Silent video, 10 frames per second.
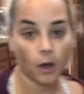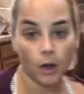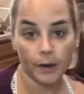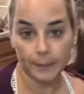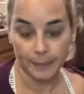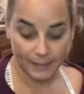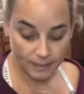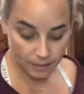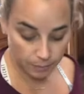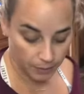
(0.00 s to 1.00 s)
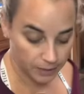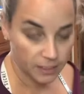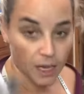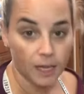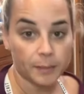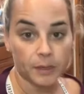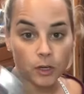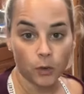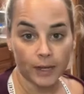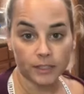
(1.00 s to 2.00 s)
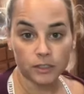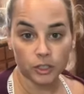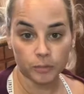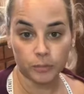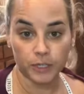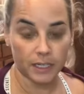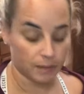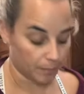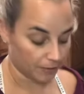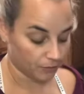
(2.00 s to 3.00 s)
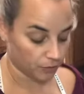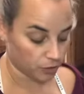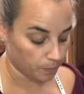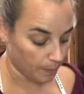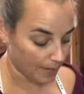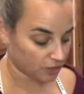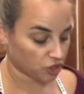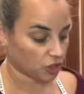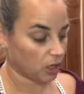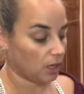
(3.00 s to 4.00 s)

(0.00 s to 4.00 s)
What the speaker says: All right, my Instant Pot is hot. I'm gonna go ahead and start putting in my first batch